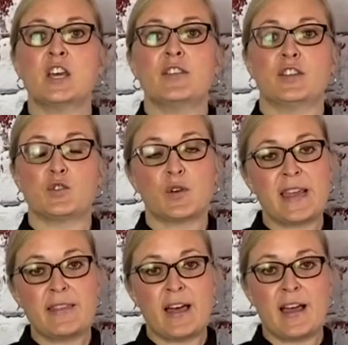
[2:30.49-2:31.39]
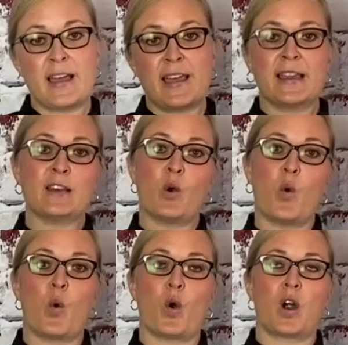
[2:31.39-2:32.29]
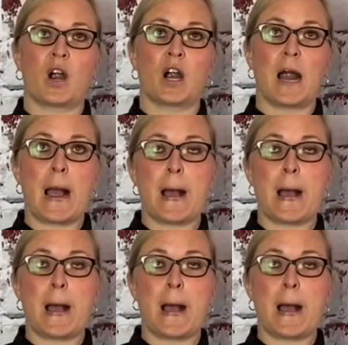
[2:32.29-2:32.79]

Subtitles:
the tree line, or